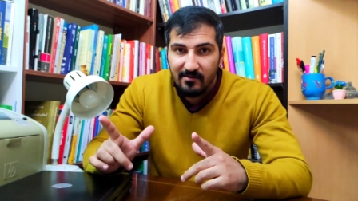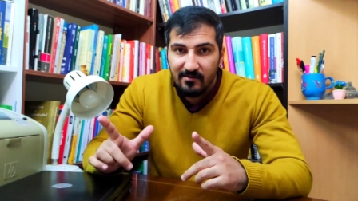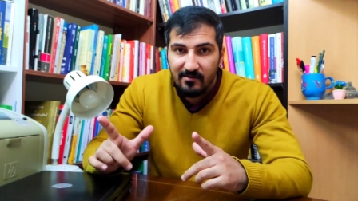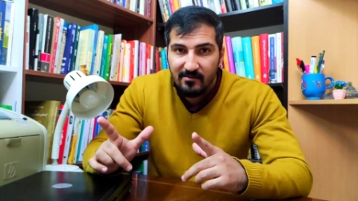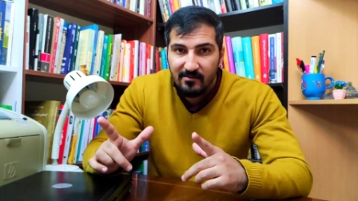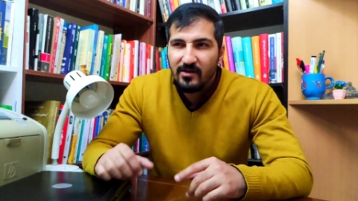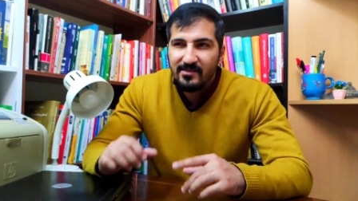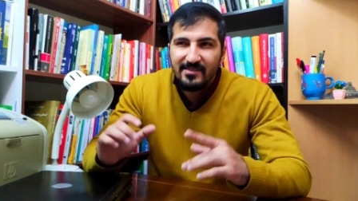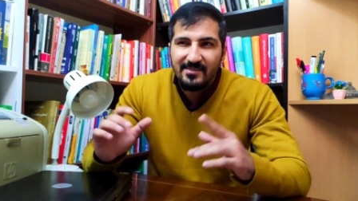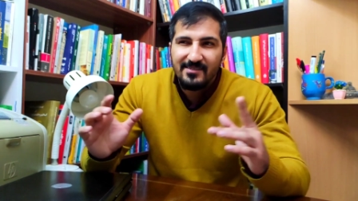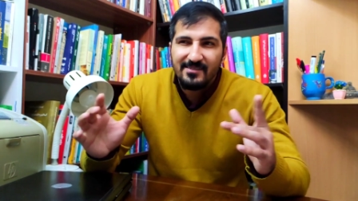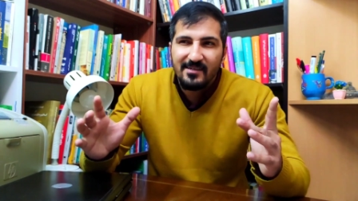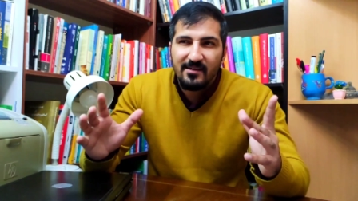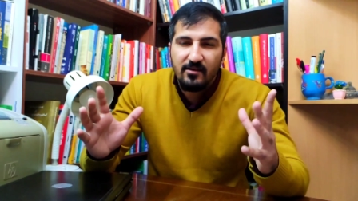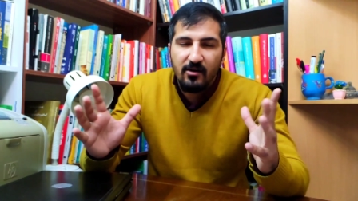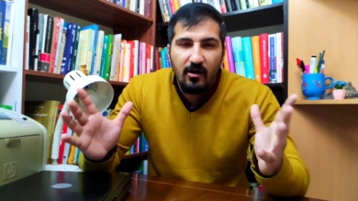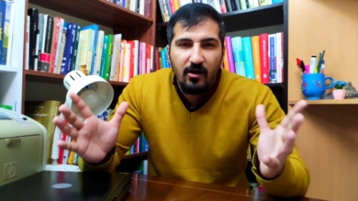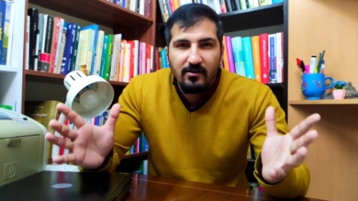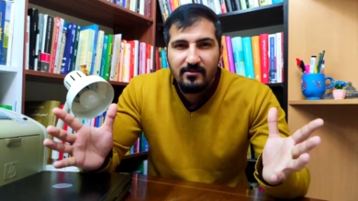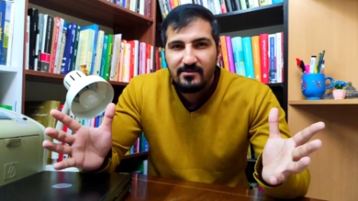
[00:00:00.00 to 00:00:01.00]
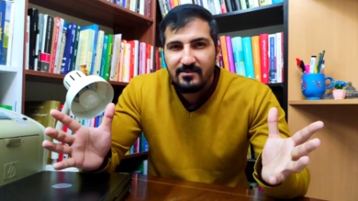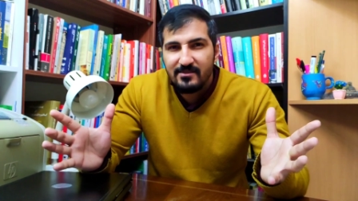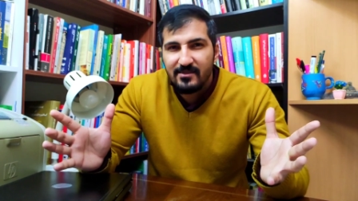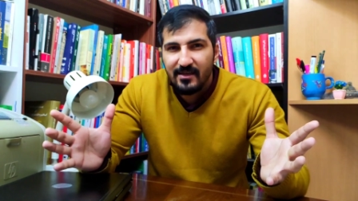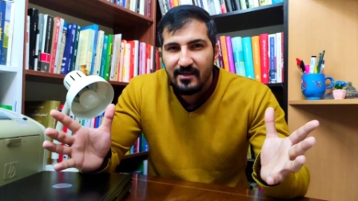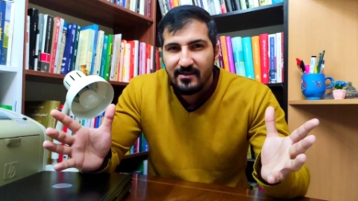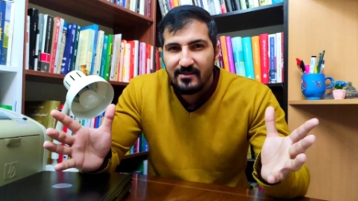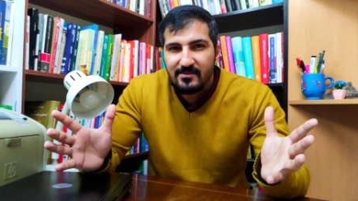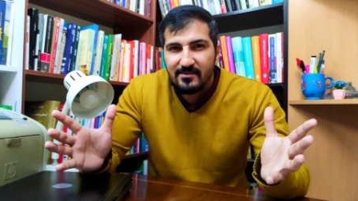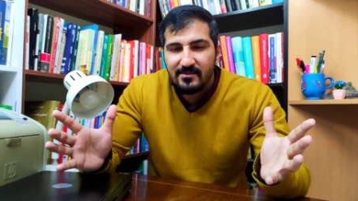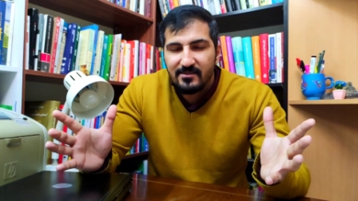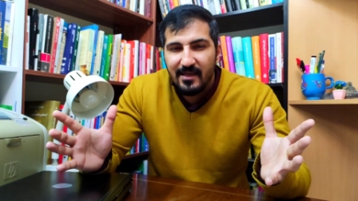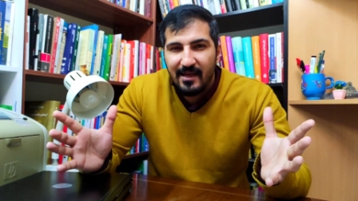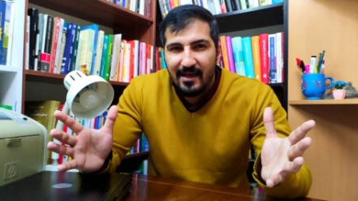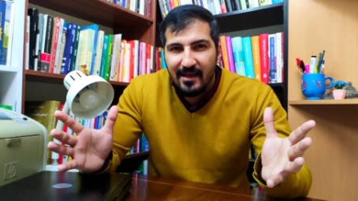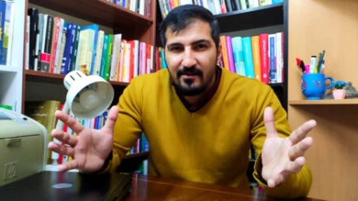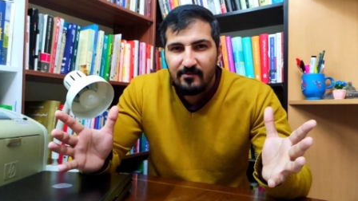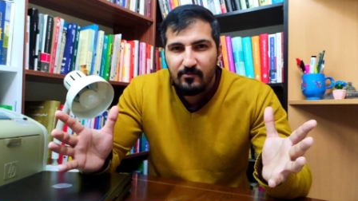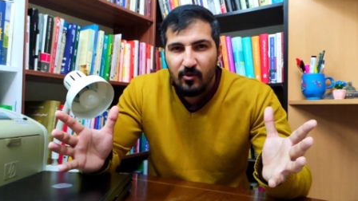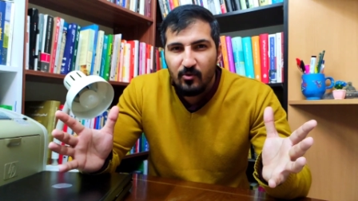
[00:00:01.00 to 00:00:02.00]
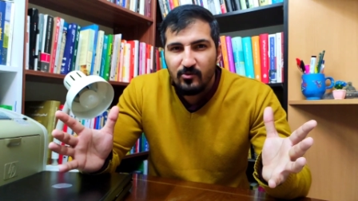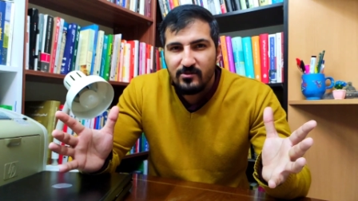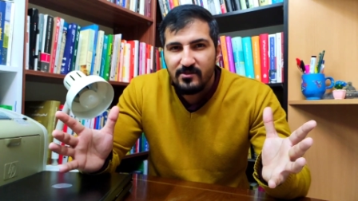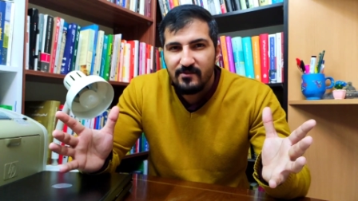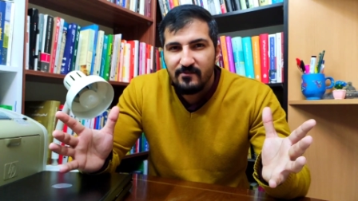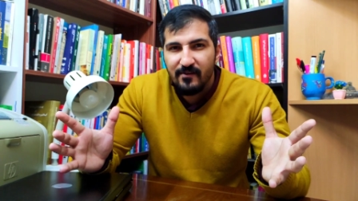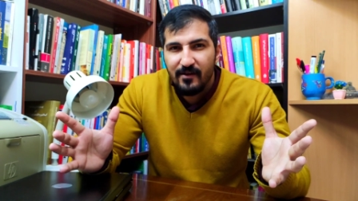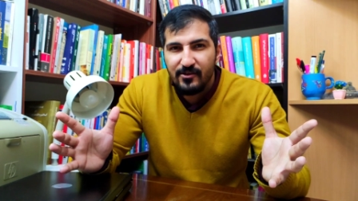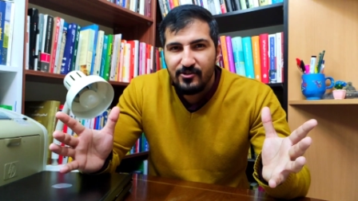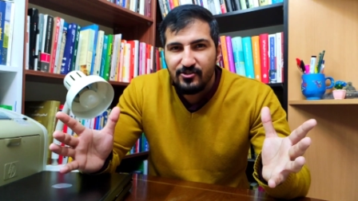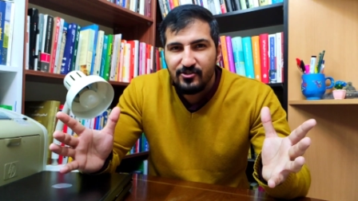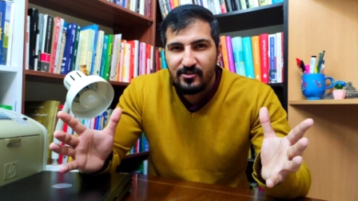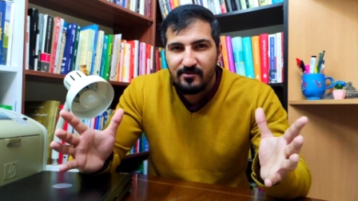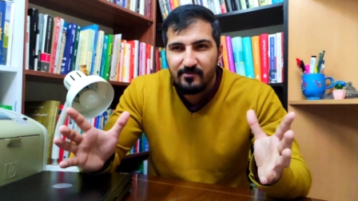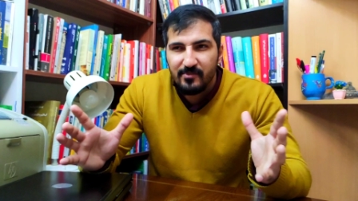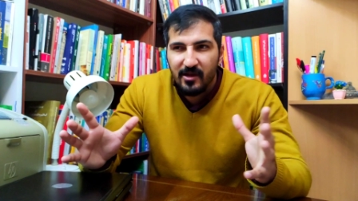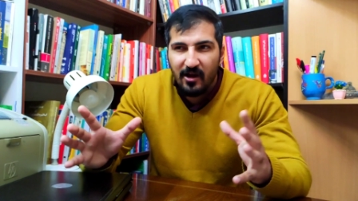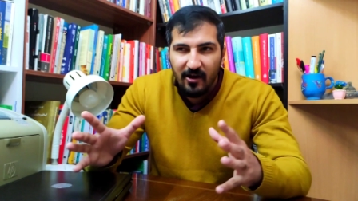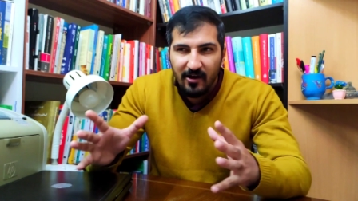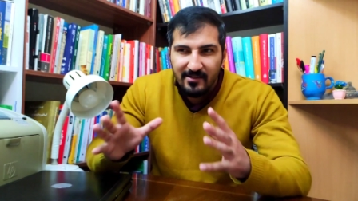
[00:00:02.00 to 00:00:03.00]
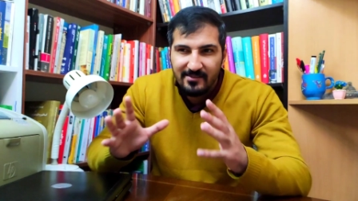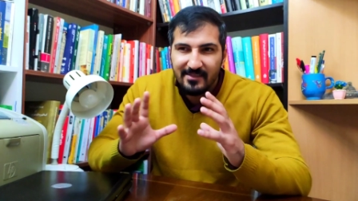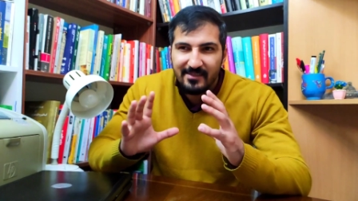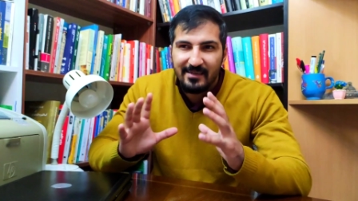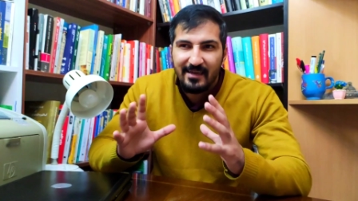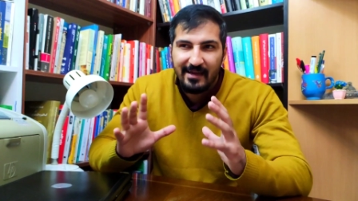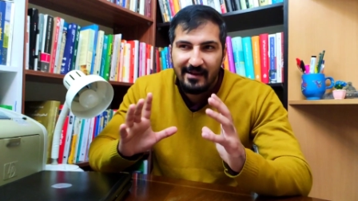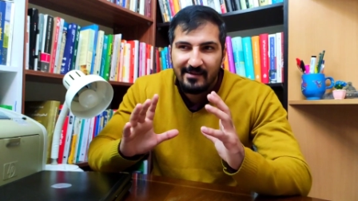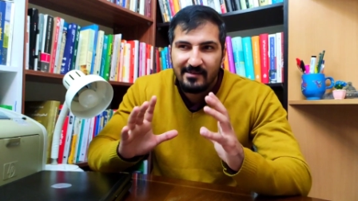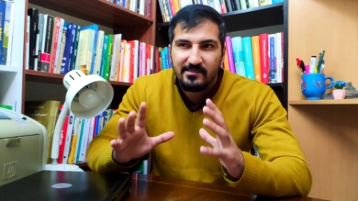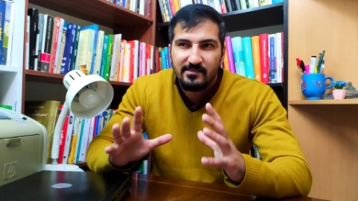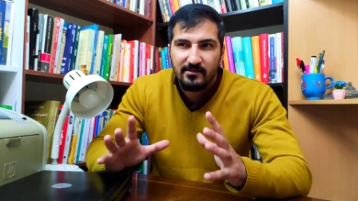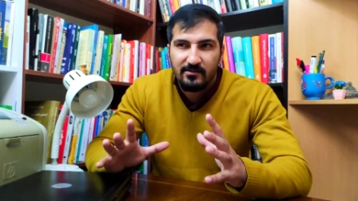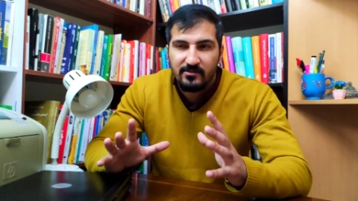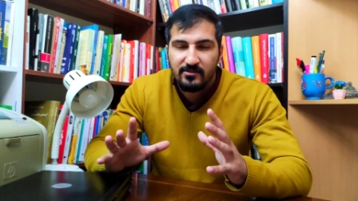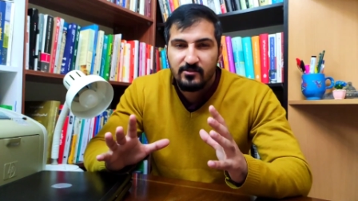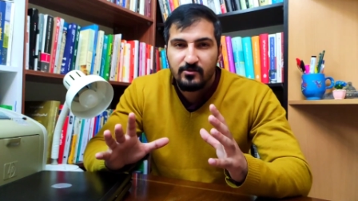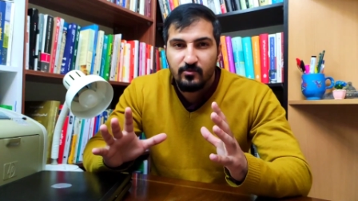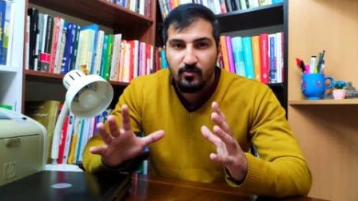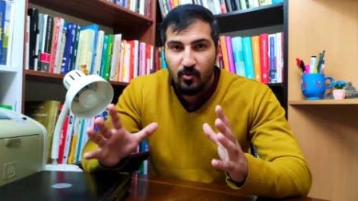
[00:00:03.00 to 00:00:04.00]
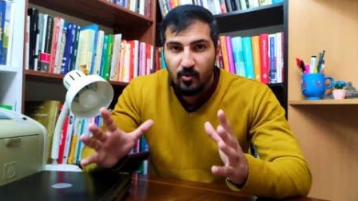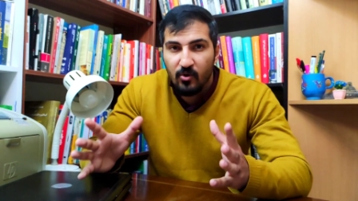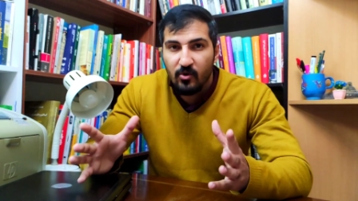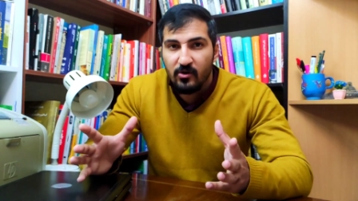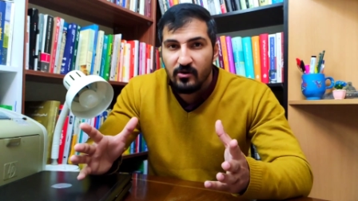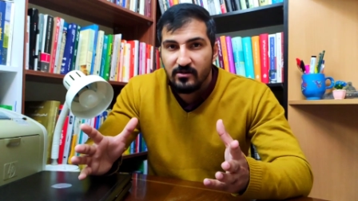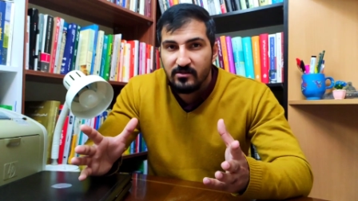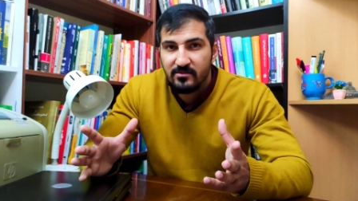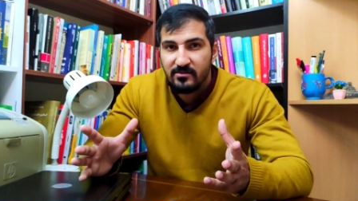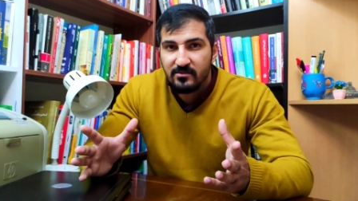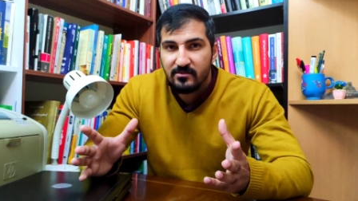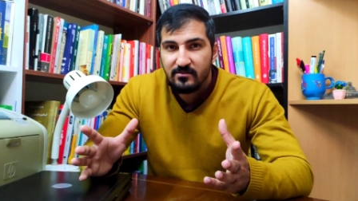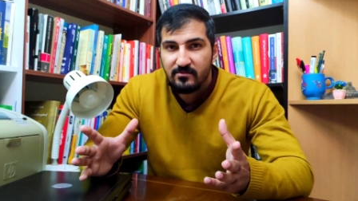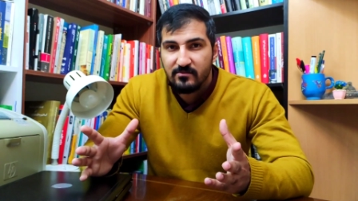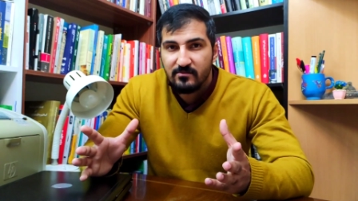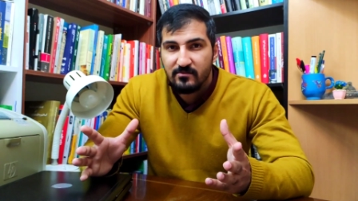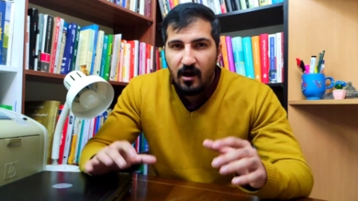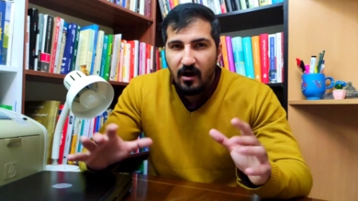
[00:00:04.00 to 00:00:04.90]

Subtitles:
What is the context and motivation behind the character's words?